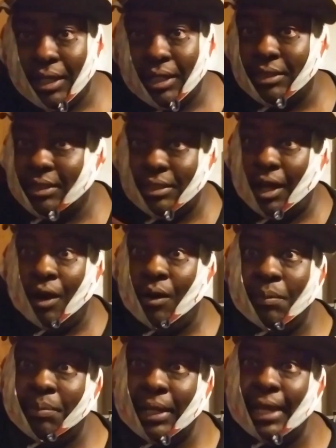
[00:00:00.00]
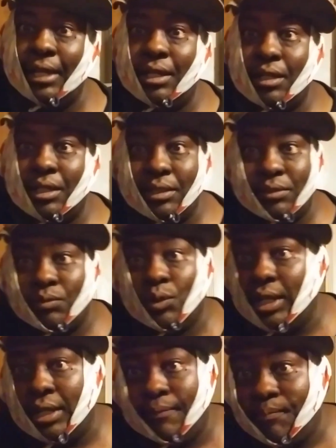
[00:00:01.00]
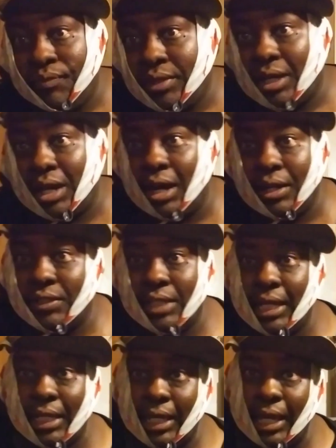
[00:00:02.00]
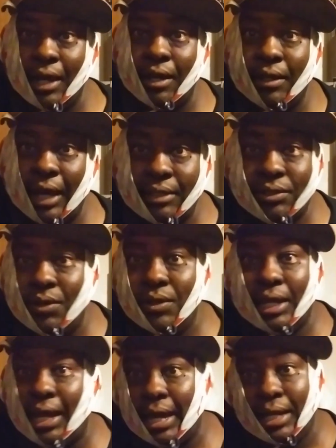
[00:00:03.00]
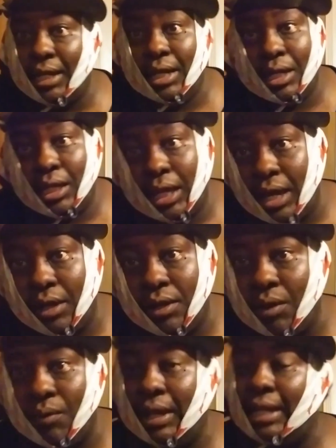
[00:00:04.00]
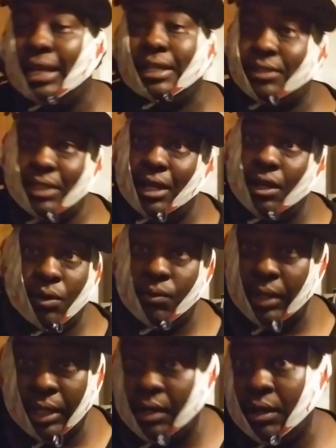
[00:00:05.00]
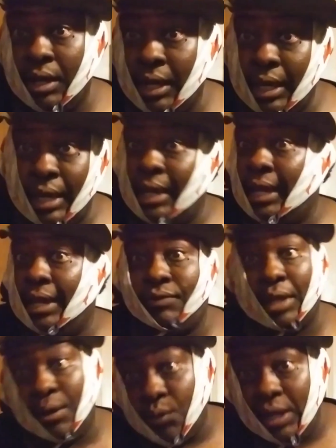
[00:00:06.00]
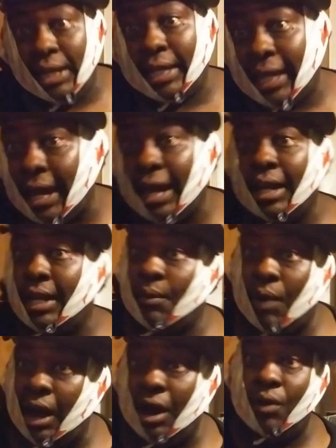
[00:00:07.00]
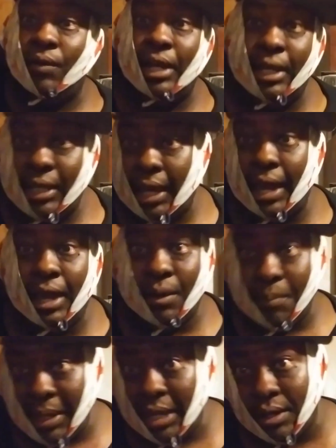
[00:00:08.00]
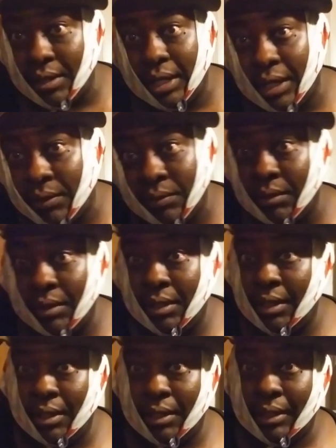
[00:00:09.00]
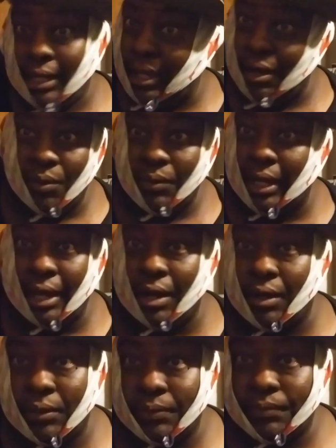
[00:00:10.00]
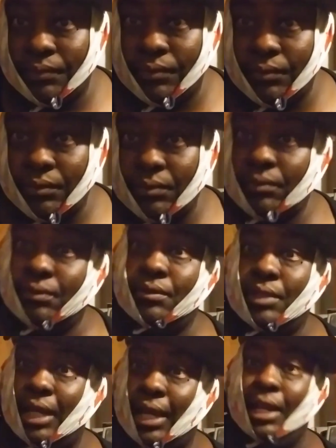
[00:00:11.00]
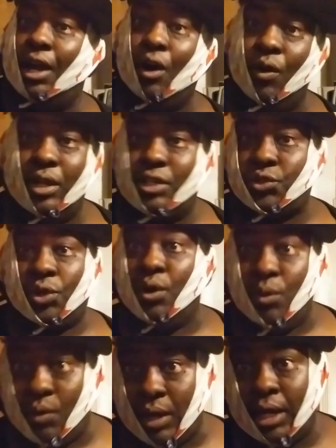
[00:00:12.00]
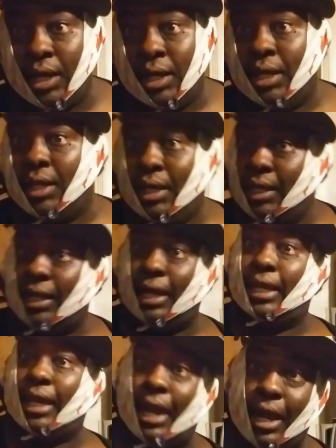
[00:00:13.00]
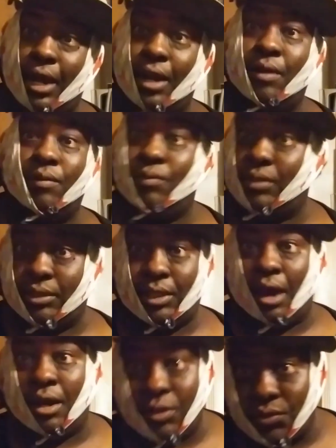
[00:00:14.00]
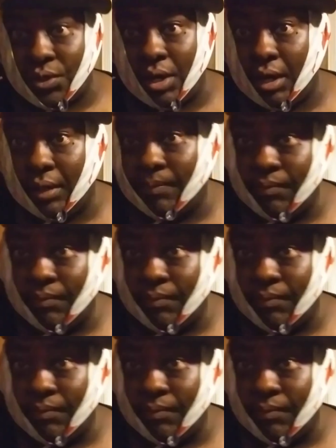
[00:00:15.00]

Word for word: Because it's all planned. Because really, Congress didn't care. I told you guys, they didn't care no way, and they still don't care. If they really care, they would already had a bill Them. They don't care. And the only true one that cared was Donald Trump.